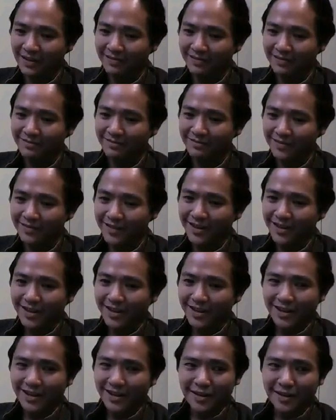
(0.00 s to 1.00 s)
And
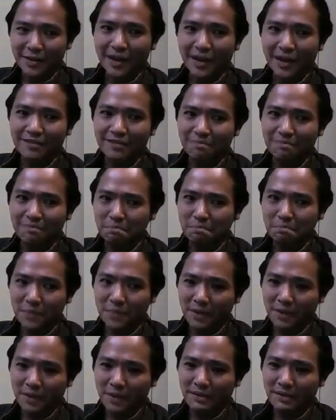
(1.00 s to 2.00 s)
that
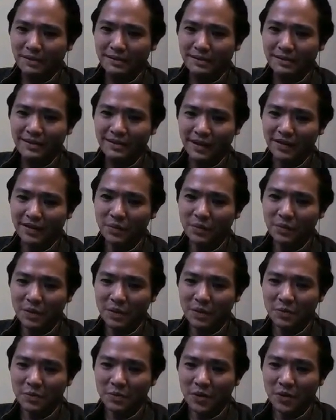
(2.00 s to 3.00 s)
takes a
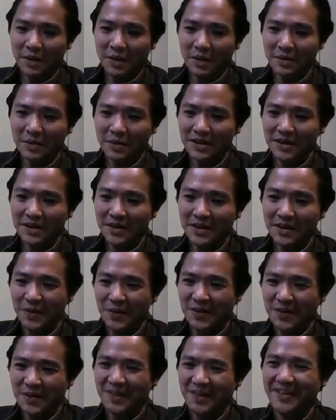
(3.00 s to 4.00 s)
bit more time to get
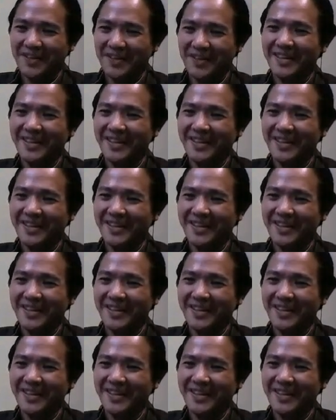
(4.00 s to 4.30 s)
used.